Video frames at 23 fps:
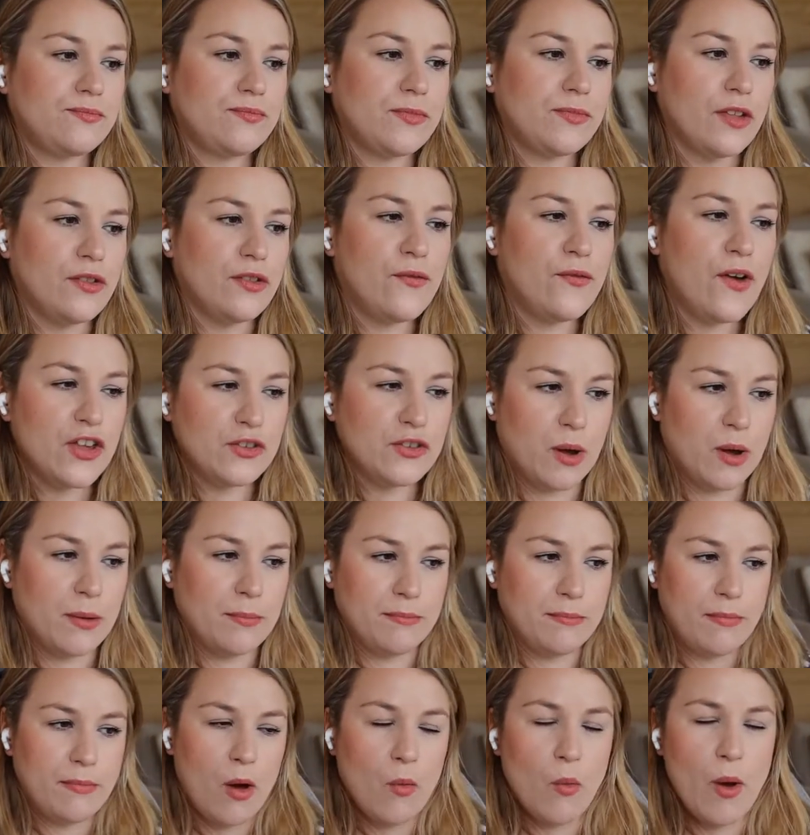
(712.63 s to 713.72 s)
the first one
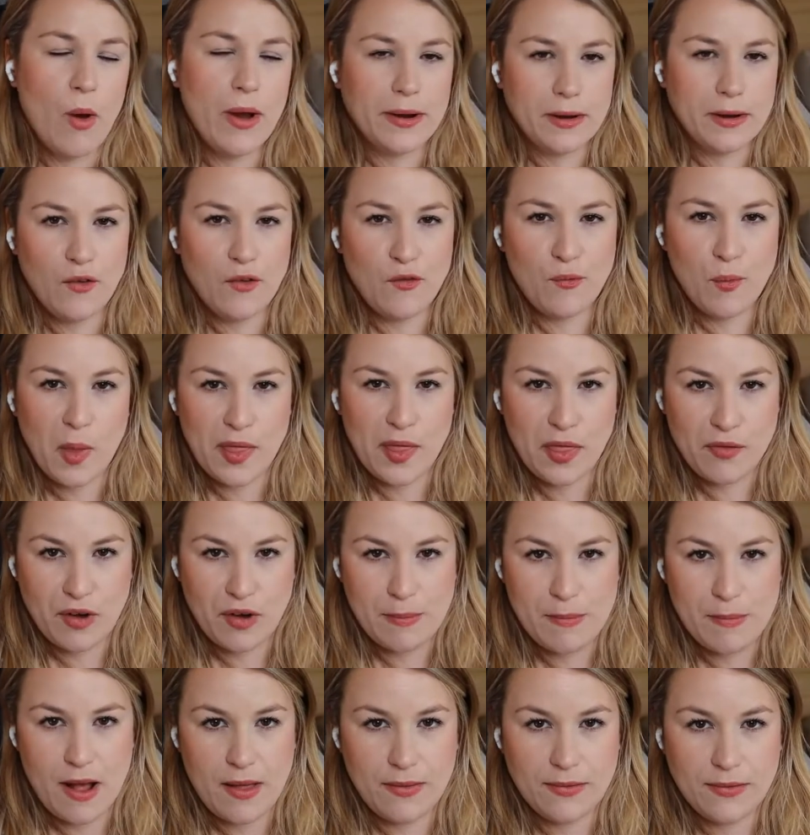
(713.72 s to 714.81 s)
woken up for more than three
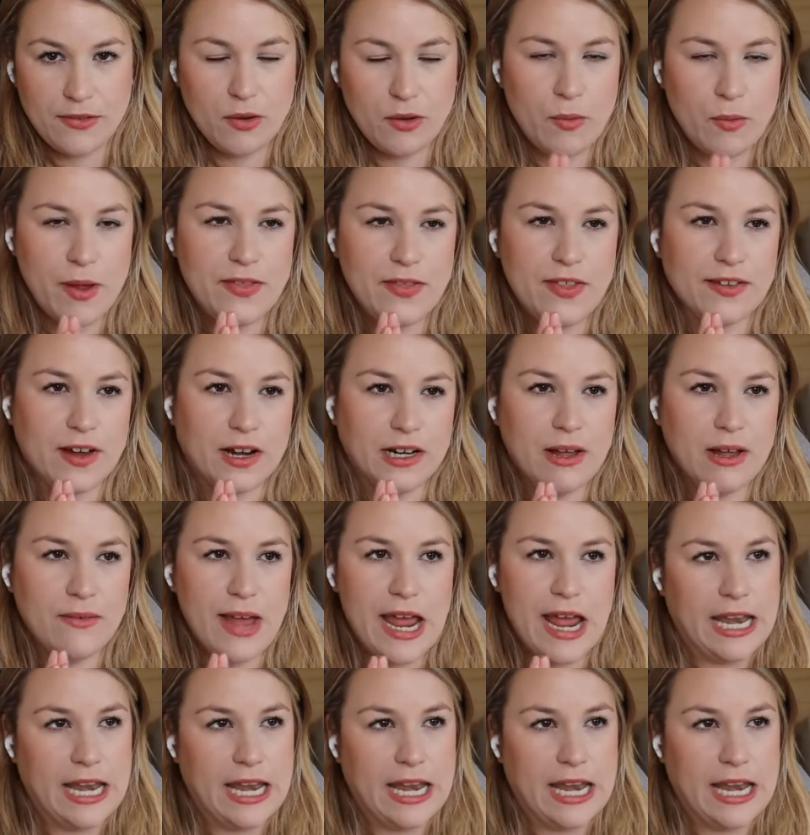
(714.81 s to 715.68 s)
months with this kind of